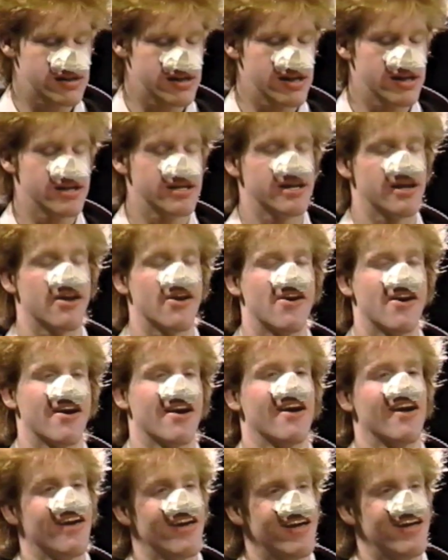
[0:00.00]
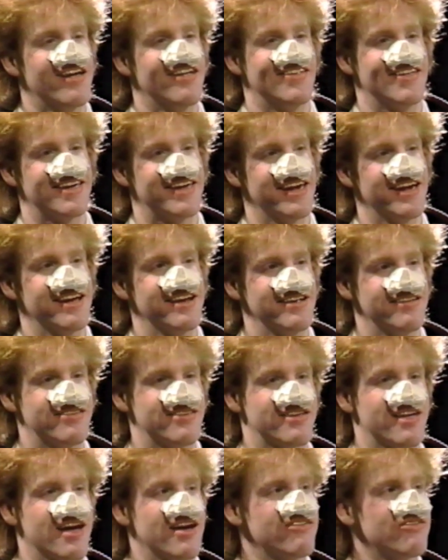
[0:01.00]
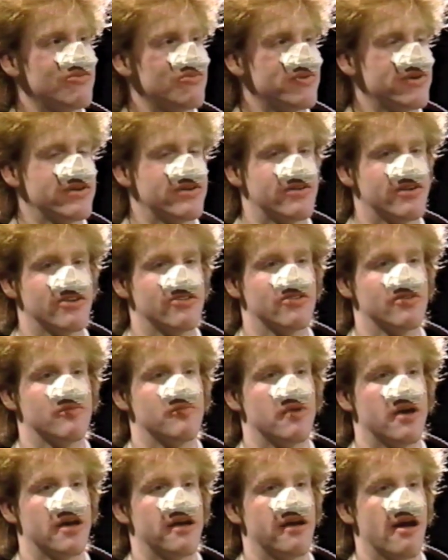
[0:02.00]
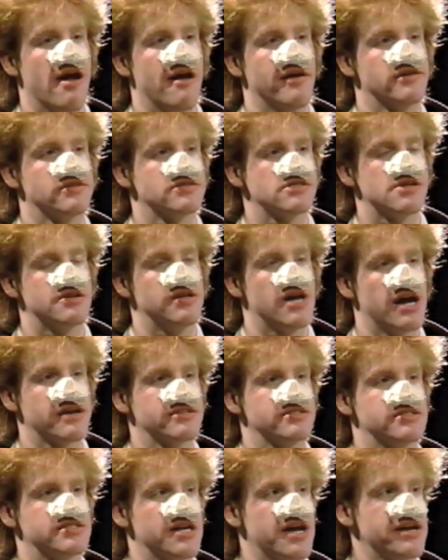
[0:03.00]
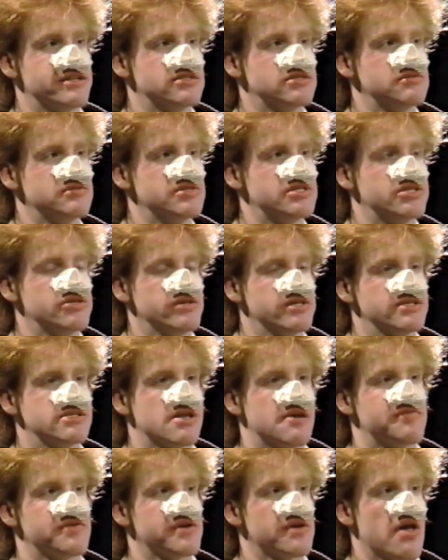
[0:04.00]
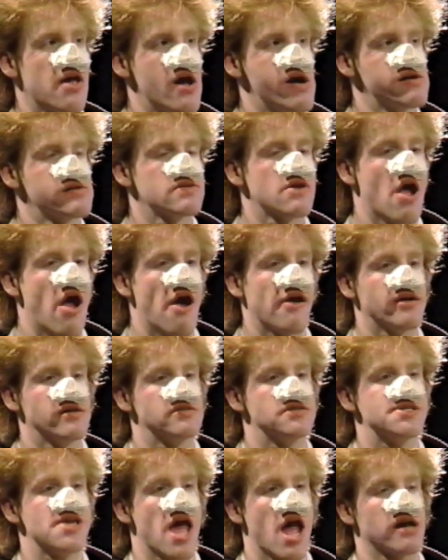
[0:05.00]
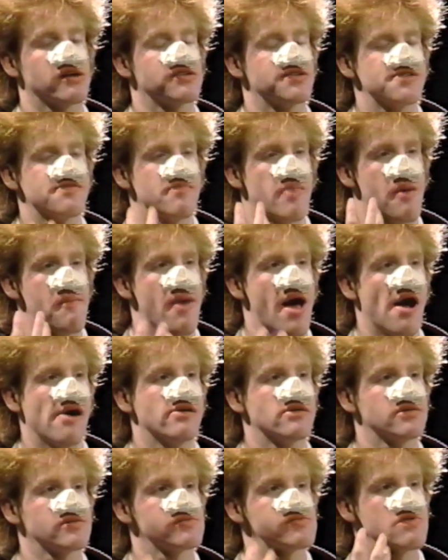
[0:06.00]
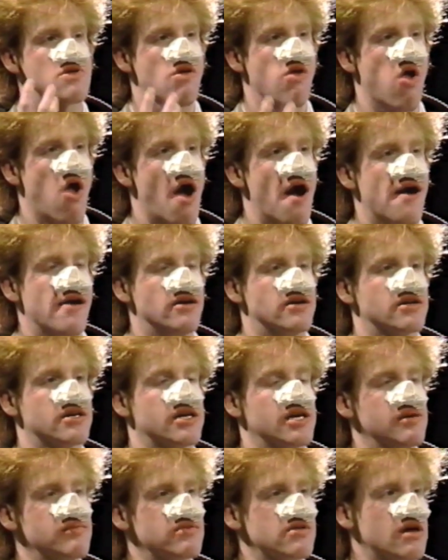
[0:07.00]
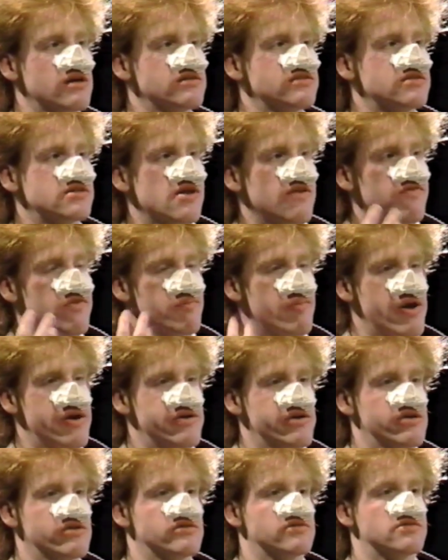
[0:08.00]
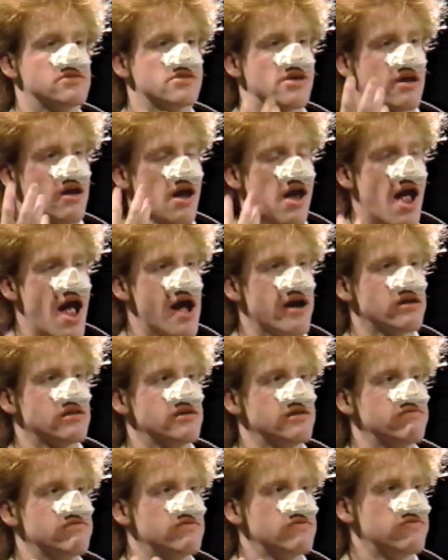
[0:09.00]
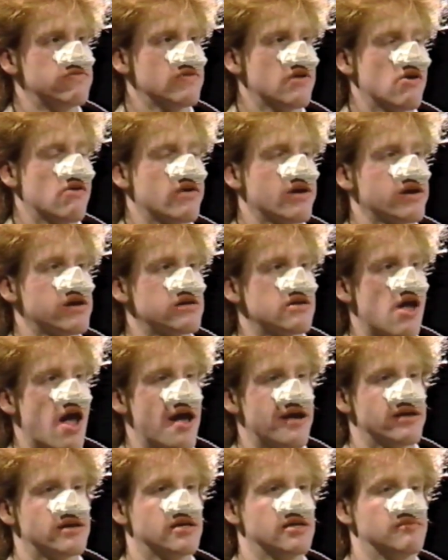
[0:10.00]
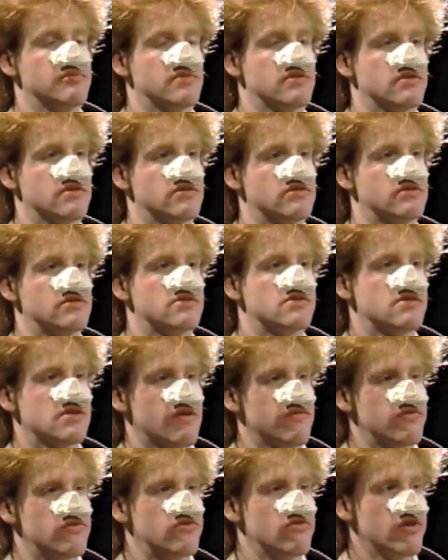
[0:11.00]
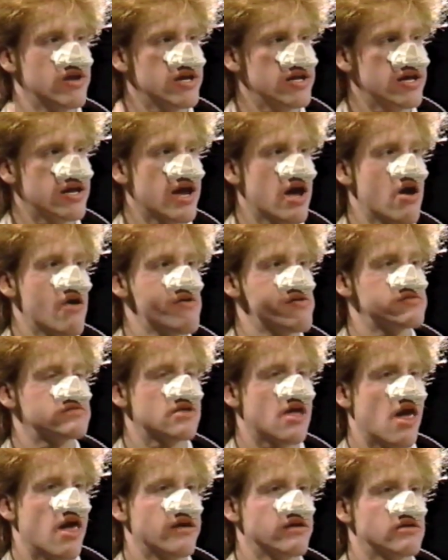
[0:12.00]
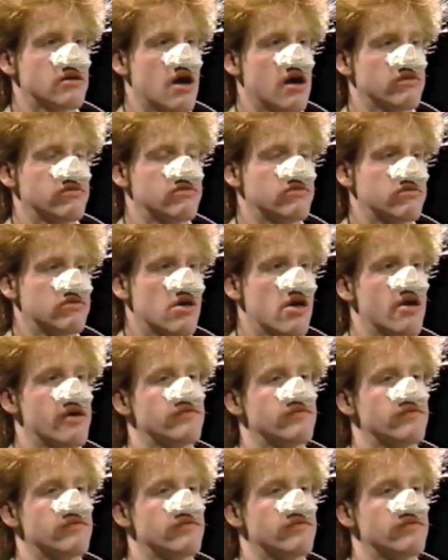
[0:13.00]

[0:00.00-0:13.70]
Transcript: candy. The candy is a kind of a weird question, but the doctor said I should be chewing something. Because the action of my mouth, it keeps all the stuff in my nose like active and flowing, and it keeps the stuff draining out and causes